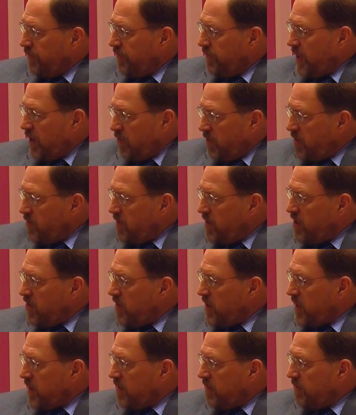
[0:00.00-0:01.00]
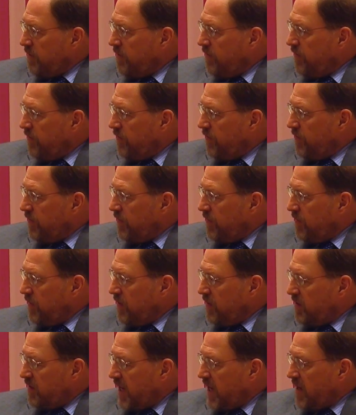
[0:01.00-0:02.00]
They wouldn't be doing it.
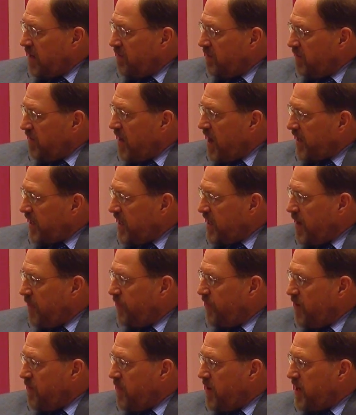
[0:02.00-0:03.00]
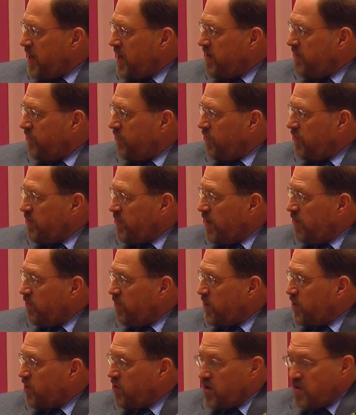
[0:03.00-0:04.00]
They're taking, locking up their money for a
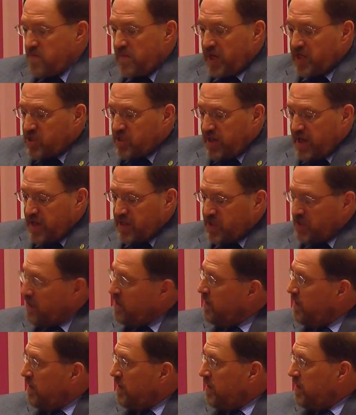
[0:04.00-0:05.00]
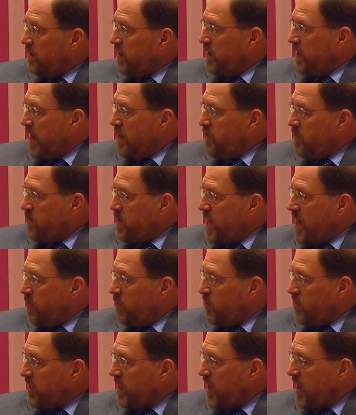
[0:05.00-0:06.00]
return much less than they would be
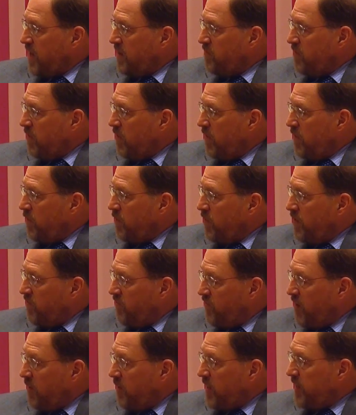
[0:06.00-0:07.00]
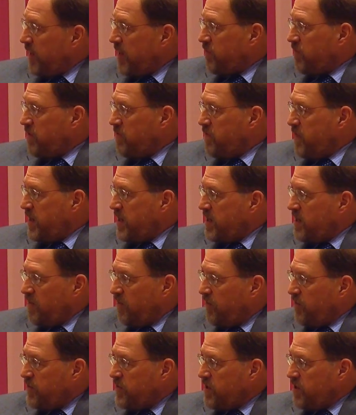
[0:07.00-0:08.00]
able to get with very liquid money in a
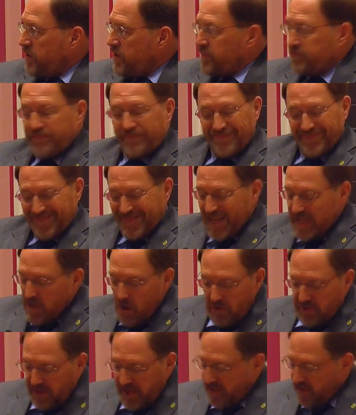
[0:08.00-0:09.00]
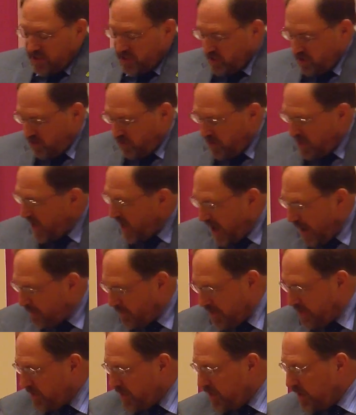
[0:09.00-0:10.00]
few years. They don't think this is going to
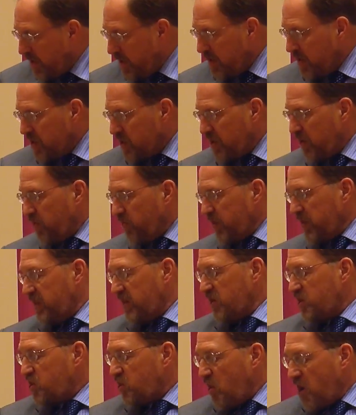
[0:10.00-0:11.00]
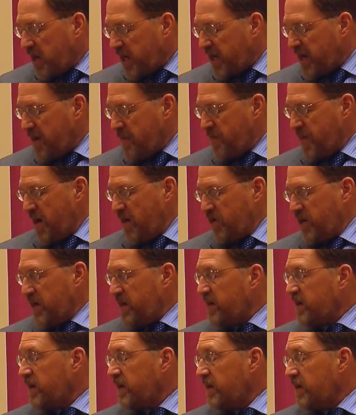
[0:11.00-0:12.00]
happen. So what they're talking about it
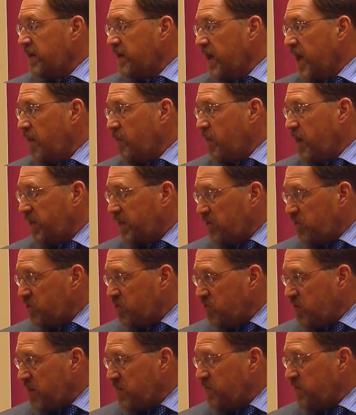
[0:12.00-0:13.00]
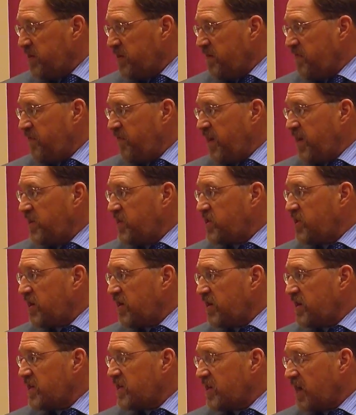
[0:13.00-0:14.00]
and what they're doing with their funds
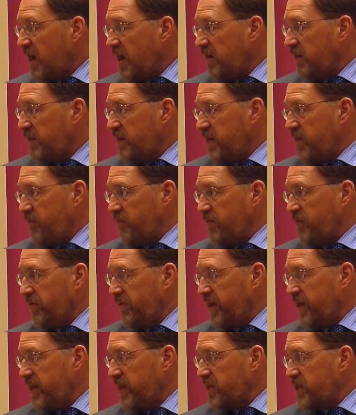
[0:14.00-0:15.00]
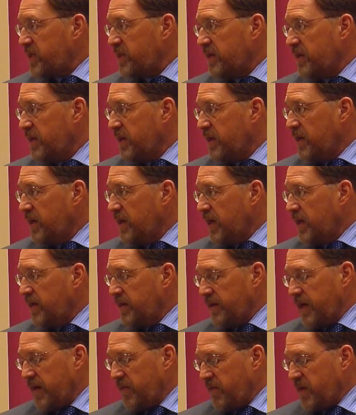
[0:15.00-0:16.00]
are entirely different things.
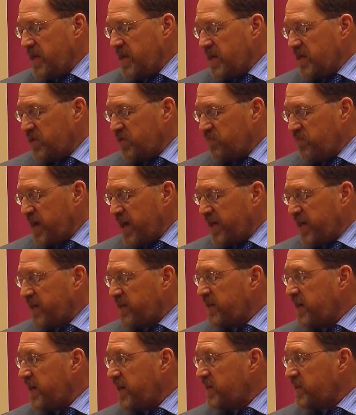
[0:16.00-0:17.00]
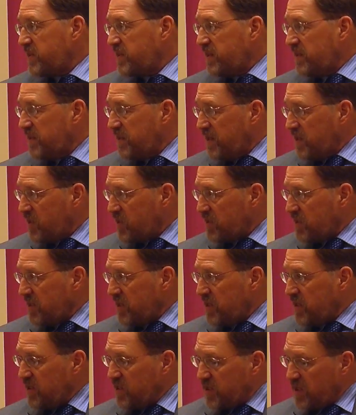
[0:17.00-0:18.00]
Uh, and we need to recognize that this
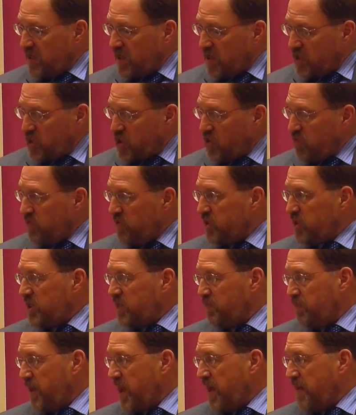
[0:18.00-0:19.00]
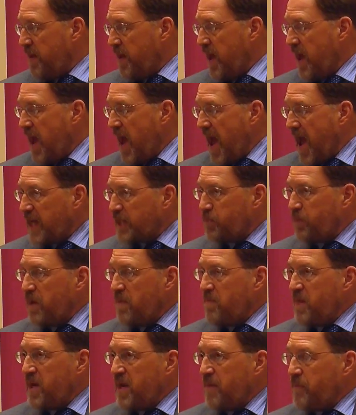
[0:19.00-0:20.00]
is an issue which is, has
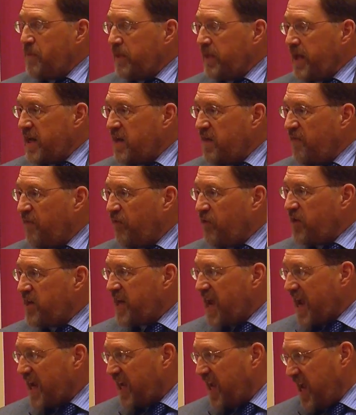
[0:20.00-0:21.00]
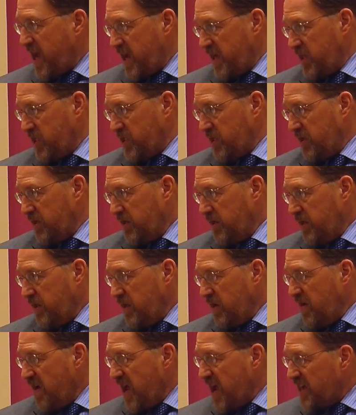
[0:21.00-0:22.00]
been manipulated for decades,
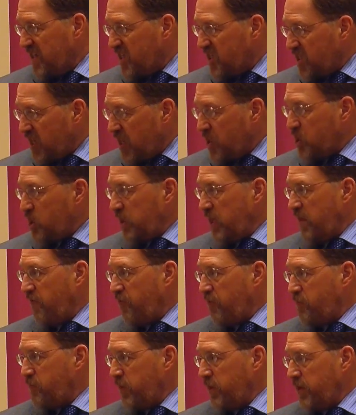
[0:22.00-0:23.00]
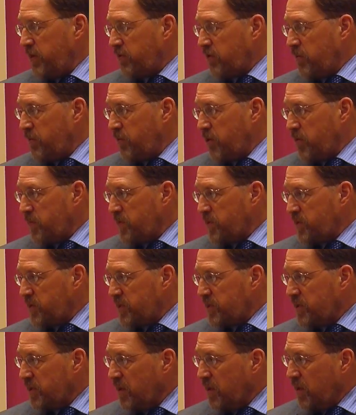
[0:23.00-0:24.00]
essentially for political
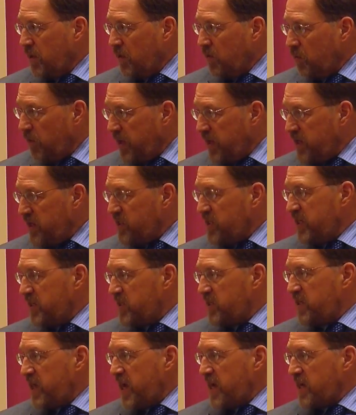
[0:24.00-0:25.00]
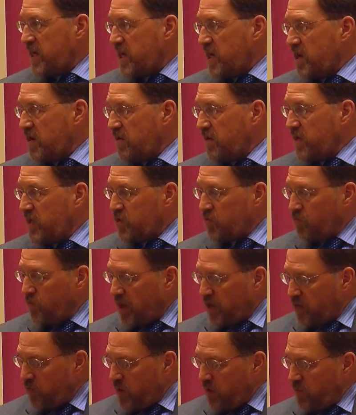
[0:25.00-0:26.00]
purposes. What is at stake here is
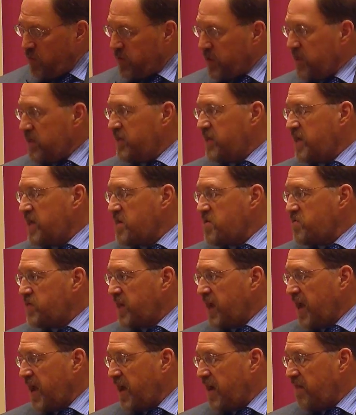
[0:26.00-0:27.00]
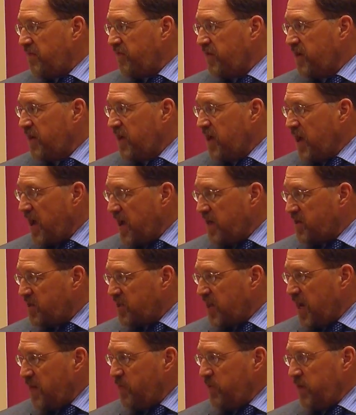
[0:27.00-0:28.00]
whether we will continue to have a
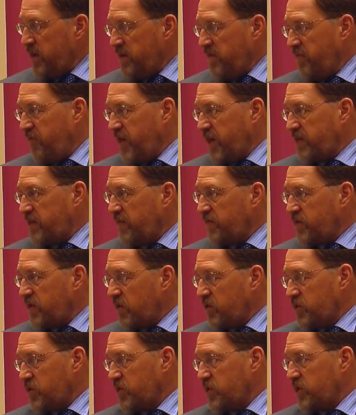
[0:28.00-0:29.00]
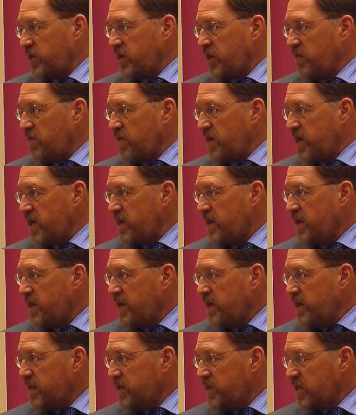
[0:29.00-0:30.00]
stable and effective Social Security
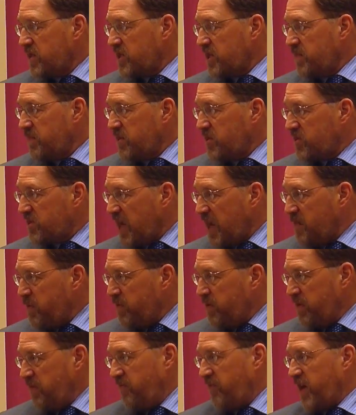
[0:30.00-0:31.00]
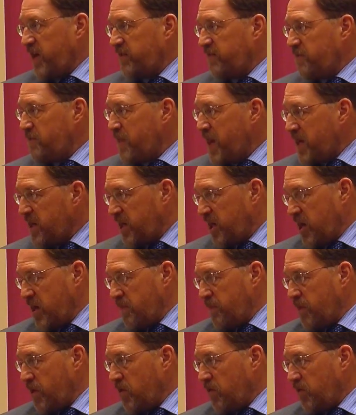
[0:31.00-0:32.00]
system, a stable and effective
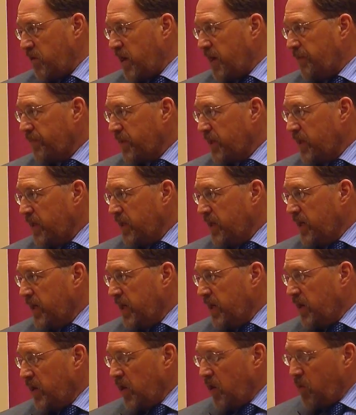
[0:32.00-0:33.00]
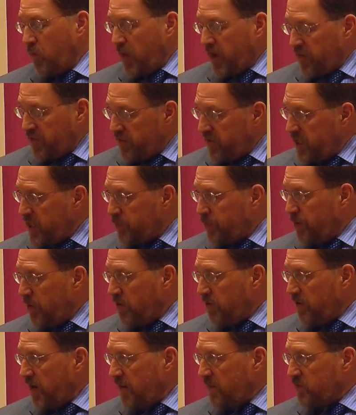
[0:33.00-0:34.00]
Medicare program, uh, or whether these
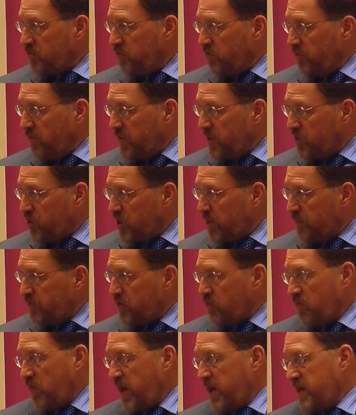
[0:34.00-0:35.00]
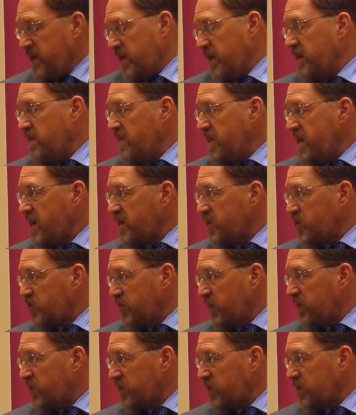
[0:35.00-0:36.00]
programs will be chipped away in the
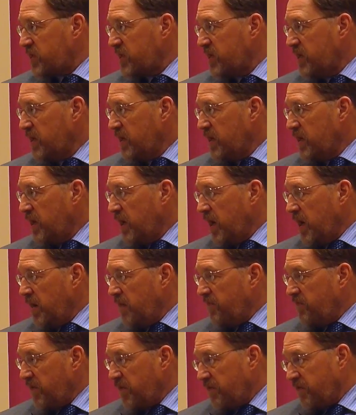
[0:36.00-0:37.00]
interests of